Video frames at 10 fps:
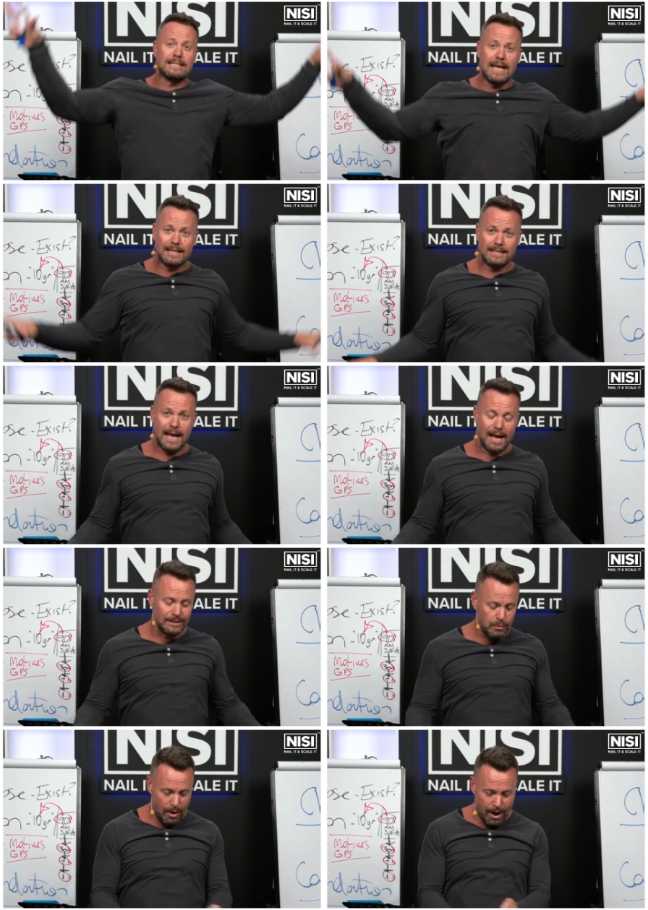as that
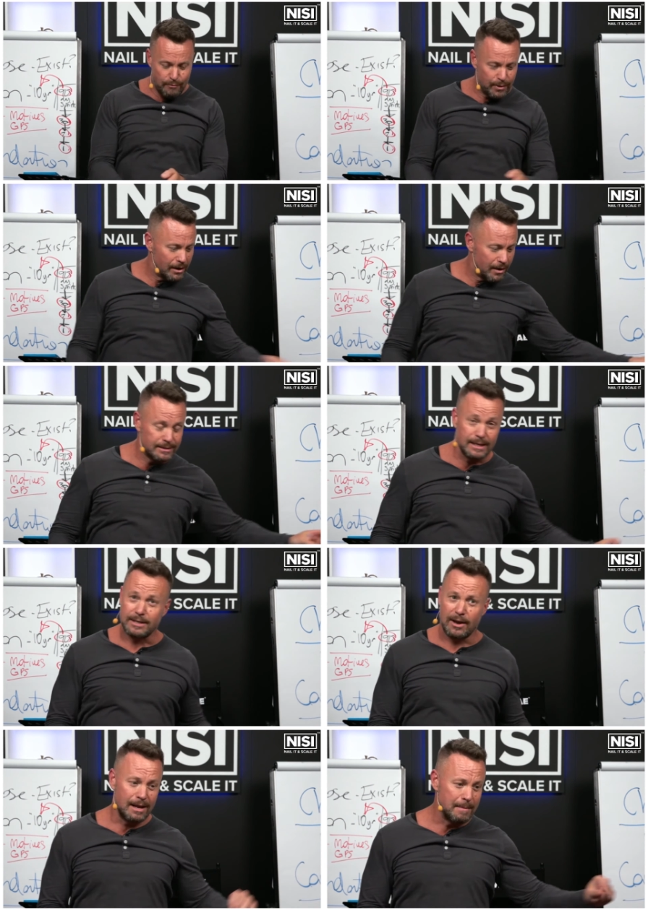sounds, when I realized this
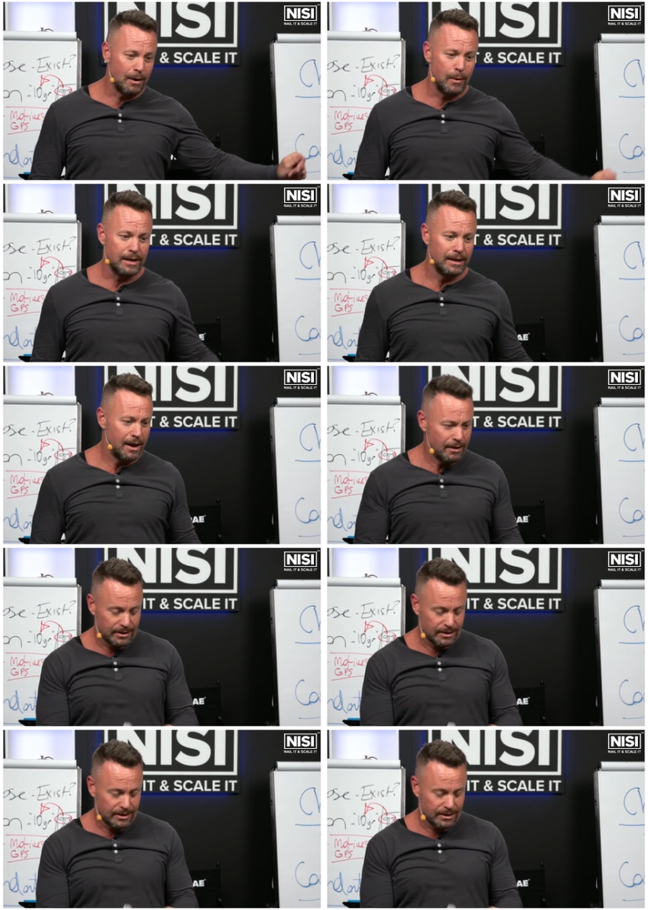only about a week ago,